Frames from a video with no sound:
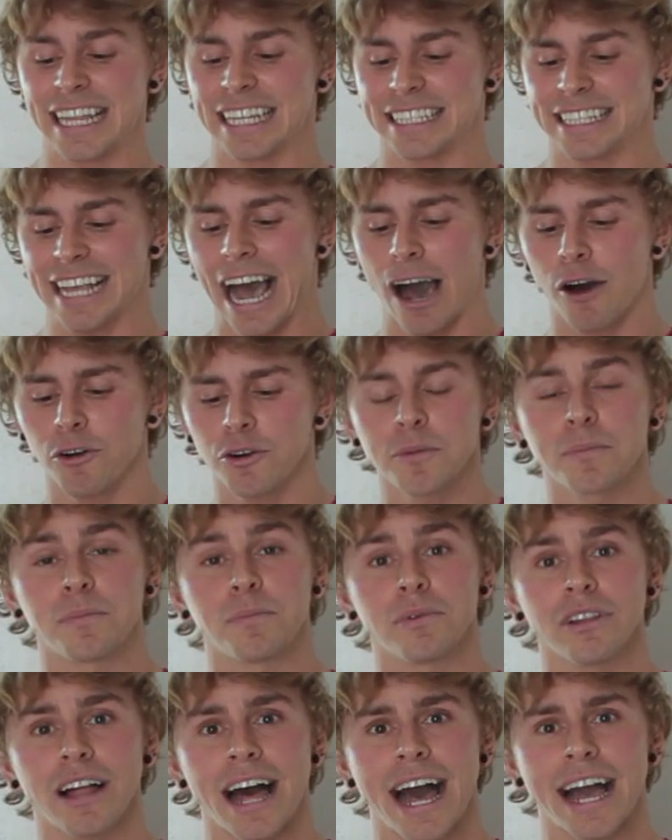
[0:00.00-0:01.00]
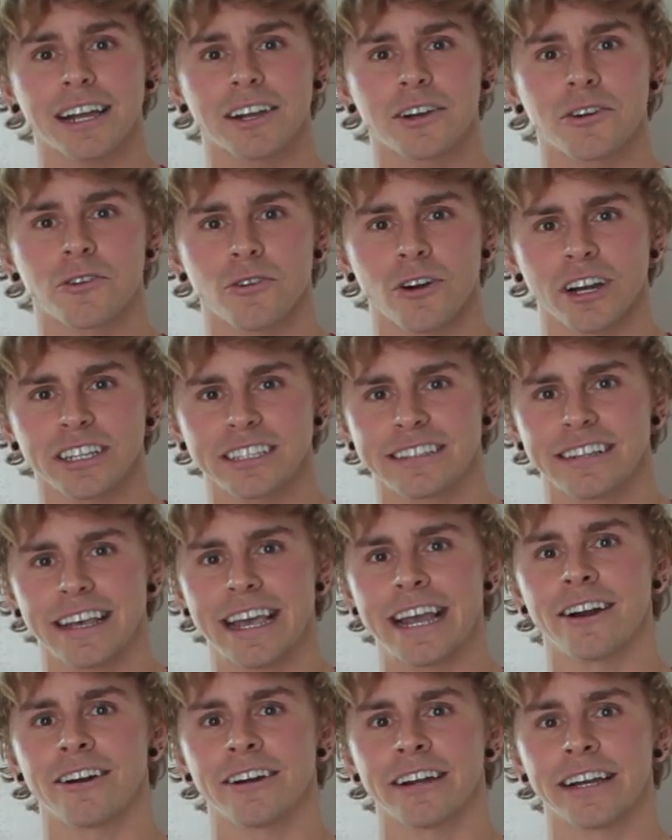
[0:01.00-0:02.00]
in this outer black
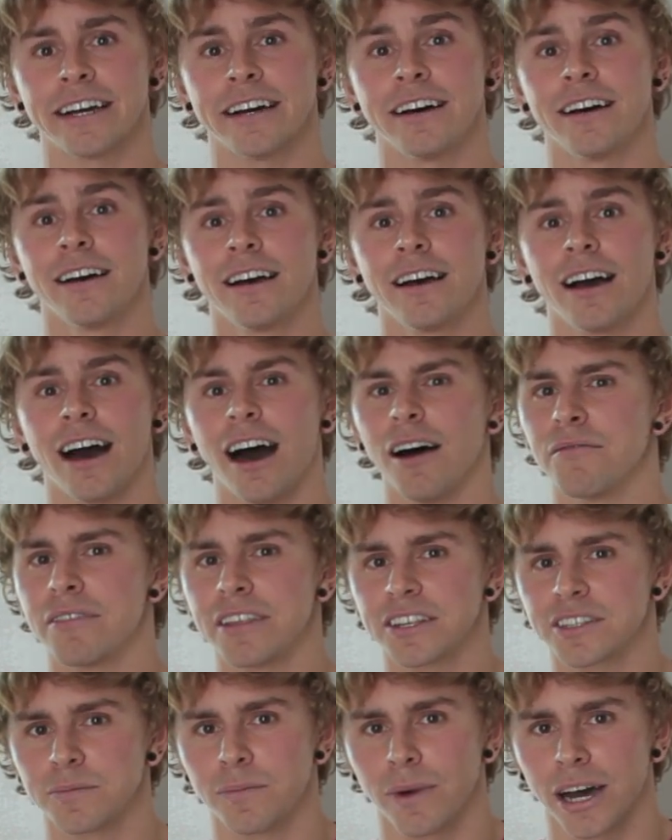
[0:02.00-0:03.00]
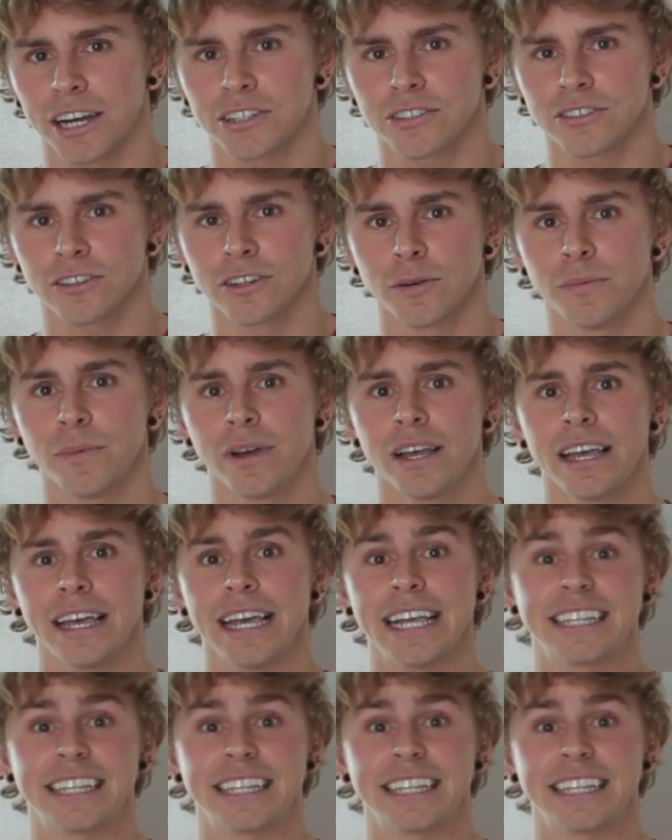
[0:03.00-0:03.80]
crust area of this mushroom.